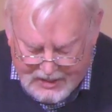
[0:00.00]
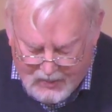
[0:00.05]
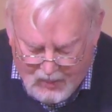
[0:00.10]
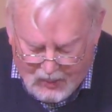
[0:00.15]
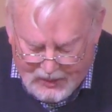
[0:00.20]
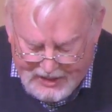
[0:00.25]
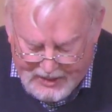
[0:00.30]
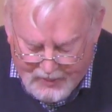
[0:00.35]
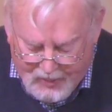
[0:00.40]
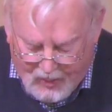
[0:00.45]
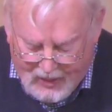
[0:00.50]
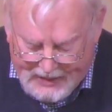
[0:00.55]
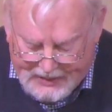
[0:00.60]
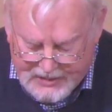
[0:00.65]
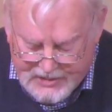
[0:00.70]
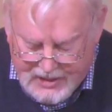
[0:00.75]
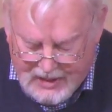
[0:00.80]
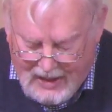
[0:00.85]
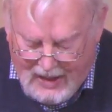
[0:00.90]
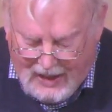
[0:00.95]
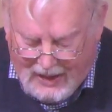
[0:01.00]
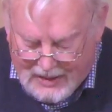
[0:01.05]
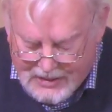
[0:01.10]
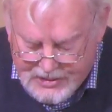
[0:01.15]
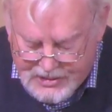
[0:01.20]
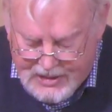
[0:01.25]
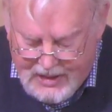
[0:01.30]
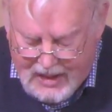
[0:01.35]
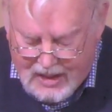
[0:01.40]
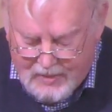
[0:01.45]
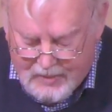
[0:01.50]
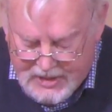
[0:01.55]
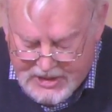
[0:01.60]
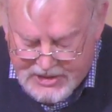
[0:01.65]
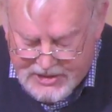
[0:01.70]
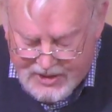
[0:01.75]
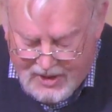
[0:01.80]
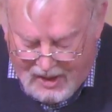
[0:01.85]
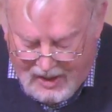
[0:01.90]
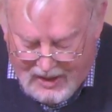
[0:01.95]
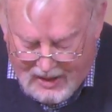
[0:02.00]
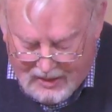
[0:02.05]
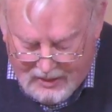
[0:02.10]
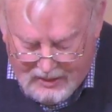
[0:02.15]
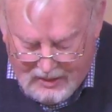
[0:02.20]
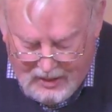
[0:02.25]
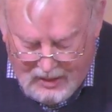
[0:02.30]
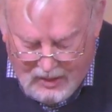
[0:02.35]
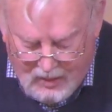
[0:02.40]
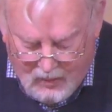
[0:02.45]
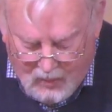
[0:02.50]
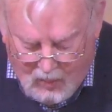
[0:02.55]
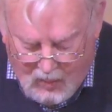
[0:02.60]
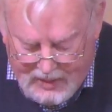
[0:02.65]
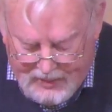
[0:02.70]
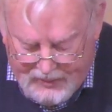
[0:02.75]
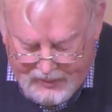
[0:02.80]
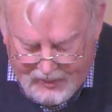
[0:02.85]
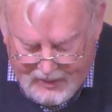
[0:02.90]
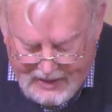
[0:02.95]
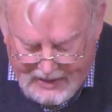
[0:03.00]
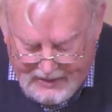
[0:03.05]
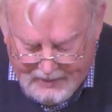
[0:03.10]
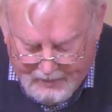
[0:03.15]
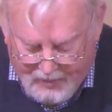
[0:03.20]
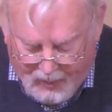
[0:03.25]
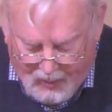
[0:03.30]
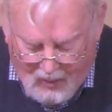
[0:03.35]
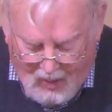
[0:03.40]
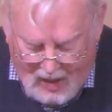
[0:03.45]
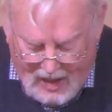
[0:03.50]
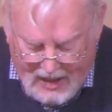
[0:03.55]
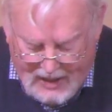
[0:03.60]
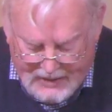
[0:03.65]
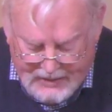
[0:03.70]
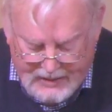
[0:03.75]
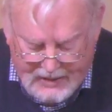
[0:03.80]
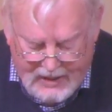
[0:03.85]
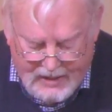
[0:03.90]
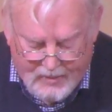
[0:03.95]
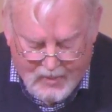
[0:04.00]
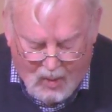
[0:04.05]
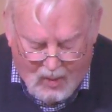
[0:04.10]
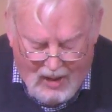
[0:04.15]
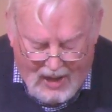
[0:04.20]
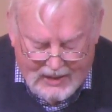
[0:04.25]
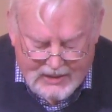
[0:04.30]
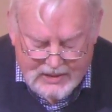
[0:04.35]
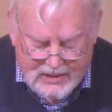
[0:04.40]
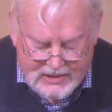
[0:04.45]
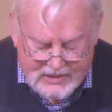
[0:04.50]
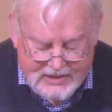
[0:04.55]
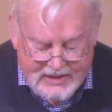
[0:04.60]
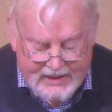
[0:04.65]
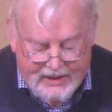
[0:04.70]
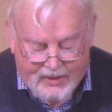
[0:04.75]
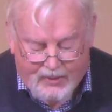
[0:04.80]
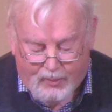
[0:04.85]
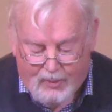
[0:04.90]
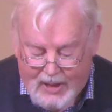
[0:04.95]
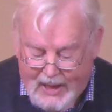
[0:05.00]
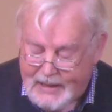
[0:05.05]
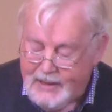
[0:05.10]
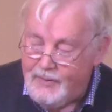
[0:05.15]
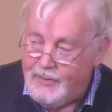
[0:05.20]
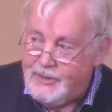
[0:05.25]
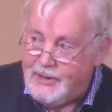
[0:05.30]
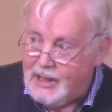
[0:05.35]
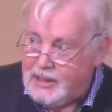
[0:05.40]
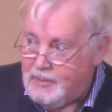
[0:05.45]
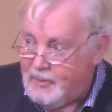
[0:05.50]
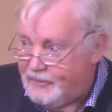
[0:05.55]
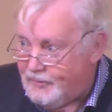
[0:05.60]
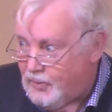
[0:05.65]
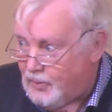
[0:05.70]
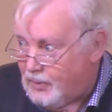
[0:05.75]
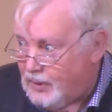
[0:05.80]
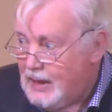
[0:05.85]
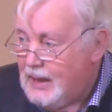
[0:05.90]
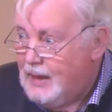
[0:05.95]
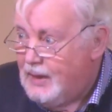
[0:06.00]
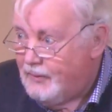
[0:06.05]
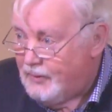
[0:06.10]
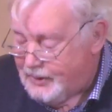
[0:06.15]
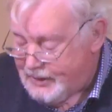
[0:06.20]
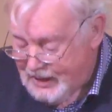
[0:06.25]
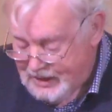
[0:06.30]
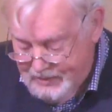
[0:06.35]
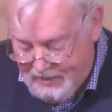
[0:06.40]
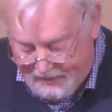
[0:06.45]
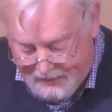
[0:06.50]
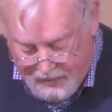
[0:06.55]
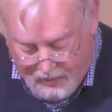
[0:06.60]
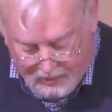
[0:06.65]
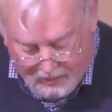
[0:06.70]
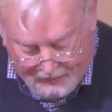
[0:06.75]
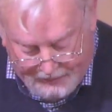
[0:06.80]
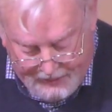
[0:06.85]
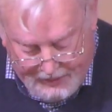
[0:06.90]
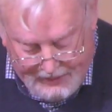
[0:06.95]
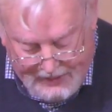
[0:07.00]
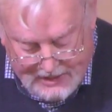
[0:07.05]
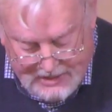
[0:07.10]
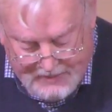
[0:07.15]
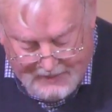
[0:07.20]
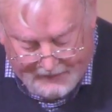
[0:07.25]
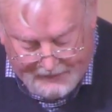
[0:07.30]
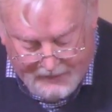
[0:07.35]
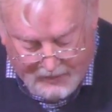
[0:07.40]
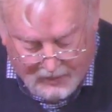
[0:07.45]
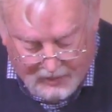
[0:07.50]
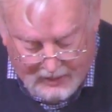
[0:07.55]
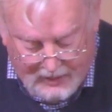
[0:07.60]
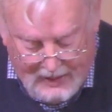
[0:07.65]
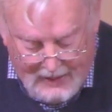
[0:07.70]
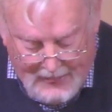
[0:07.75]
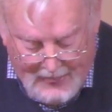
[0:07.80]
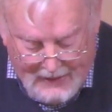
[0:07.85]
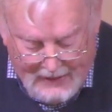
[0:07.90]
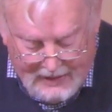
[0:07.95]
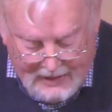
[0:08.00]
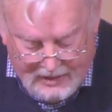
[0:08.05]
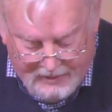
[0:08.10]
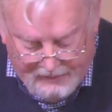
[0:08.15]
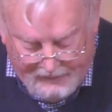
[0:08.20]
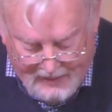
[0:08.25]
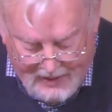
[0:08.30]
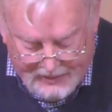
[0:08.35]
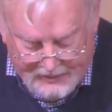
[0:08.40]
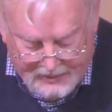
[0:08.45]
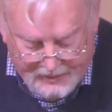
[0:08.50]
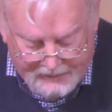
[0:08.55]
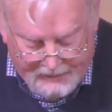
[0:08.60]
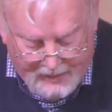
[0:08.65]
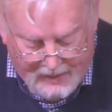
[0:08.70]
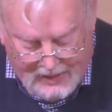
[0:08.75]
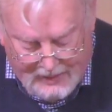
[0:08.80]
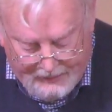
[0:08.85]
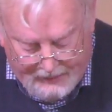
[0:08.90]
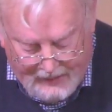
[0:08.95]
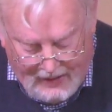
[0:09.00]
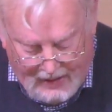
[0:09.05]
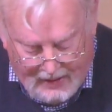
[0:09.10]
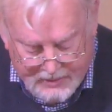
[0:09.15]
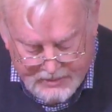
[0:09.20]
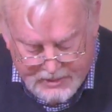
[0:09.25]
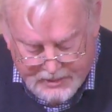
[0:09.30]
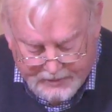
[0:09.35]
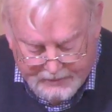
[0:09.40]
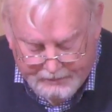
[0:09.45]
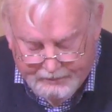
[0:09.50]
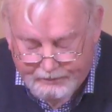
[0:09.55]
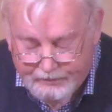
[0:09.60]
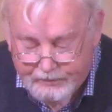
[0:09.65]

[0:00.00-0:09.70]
what he brings as their Messiah with the bread he miraculously created a few days before he fed the 5,000.